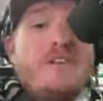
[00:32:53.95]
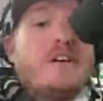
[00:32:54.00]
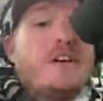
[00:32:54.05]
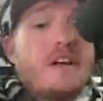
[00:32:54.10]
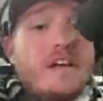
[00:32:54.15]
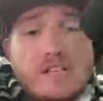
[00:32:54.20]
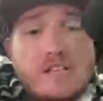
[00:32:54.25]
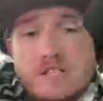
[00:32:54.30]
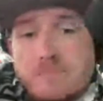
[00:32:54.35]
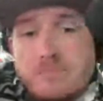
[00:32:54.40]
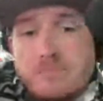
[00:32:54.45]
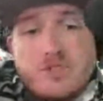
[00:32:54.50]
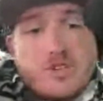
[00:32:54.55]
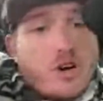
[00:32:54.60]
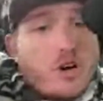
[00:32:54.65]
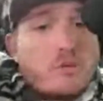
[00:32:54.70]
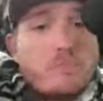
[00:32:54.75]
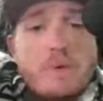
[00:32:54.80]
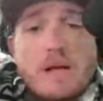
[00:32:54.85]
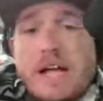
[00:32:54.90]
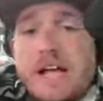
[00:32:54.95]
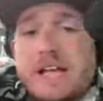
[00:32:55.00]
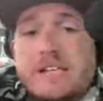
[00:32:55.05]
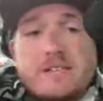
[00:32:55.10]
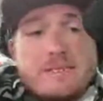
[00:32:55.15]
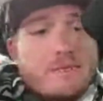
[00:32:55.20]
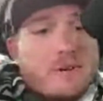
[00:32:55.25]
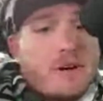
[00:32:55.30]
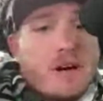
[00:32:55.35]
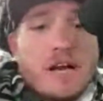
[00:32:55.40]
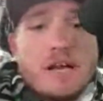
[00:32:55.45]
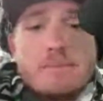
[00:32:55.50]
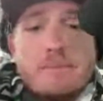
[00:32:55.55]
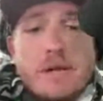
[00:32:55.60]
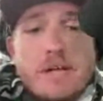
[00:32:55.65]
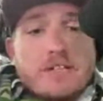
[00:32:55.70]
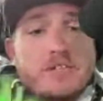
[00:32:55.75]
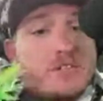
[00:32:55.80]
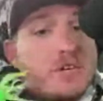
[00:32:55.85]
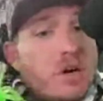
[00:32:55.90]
You're going to get some jerk baits, some crank baits.